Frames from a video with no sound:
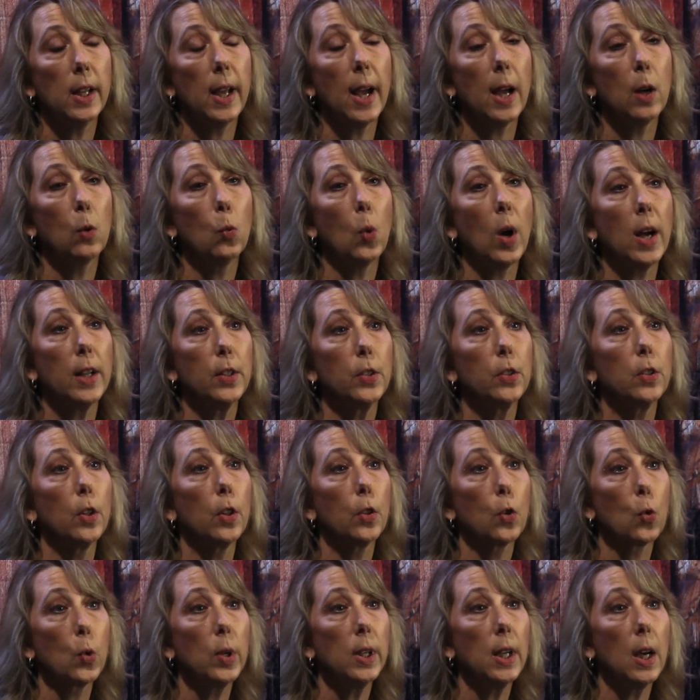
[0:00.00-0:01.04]
I watched the
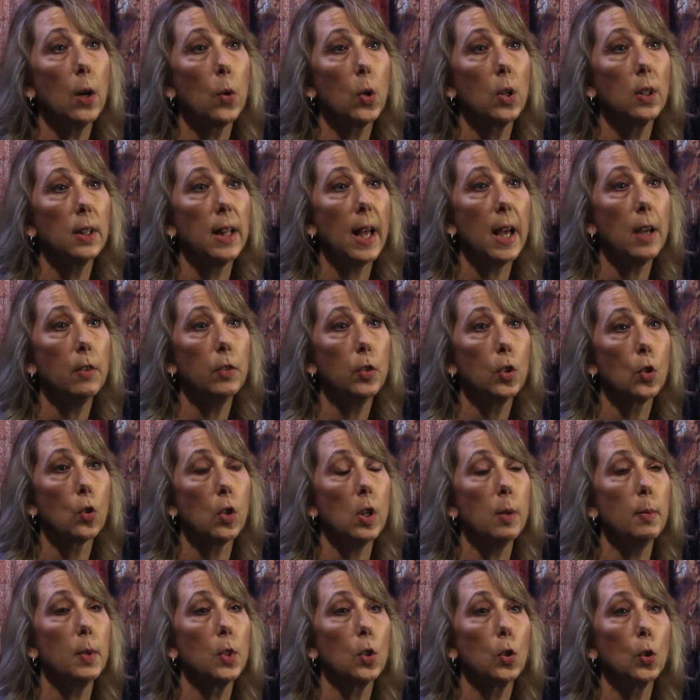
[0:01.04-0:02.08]
3-hour live
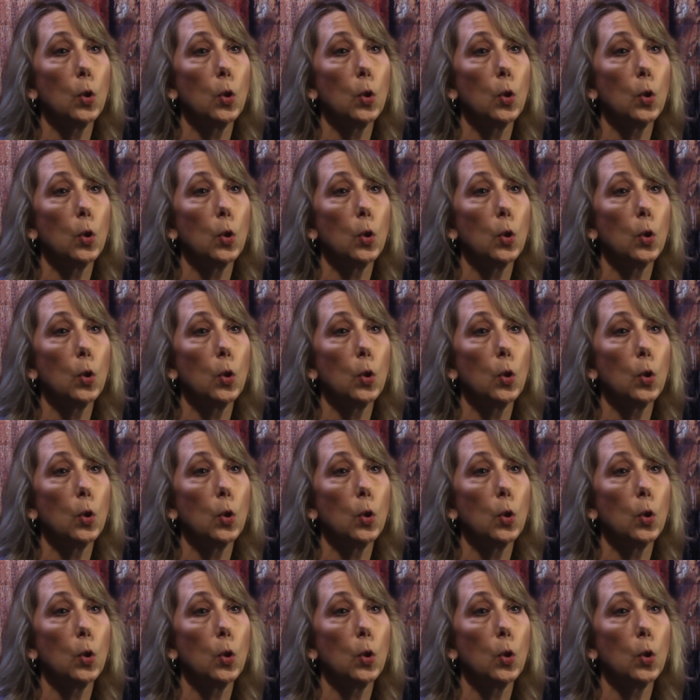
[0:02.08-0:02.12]
stream as